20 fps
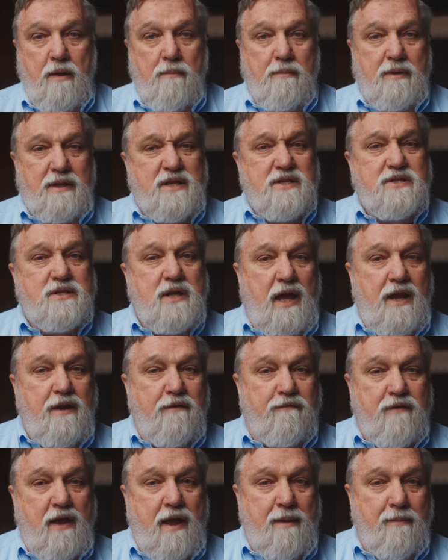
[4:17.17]
But this kind
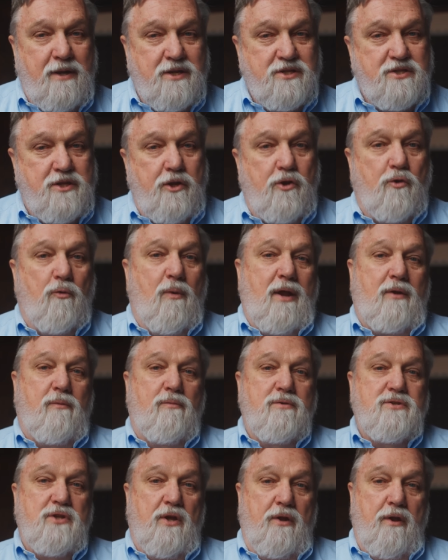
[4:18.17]
of famine is the direct
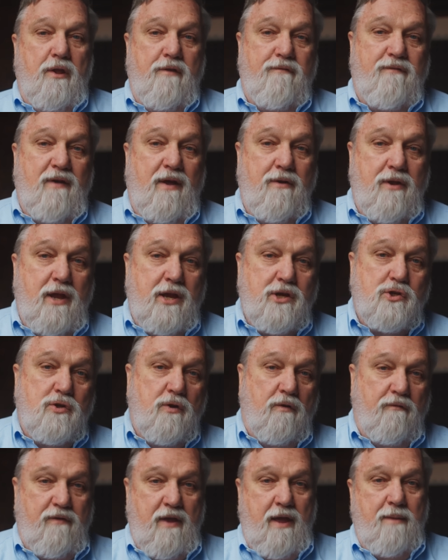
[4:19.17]
result of the
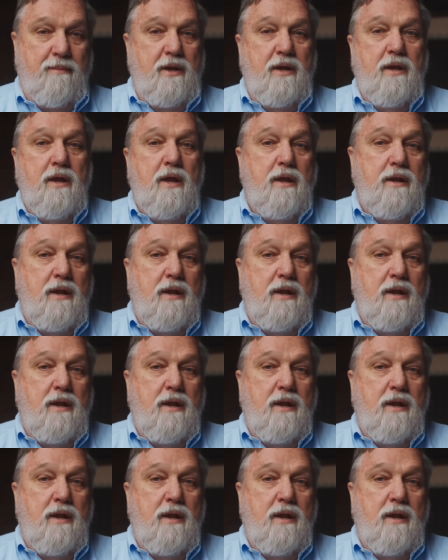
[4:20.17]
foundational famine,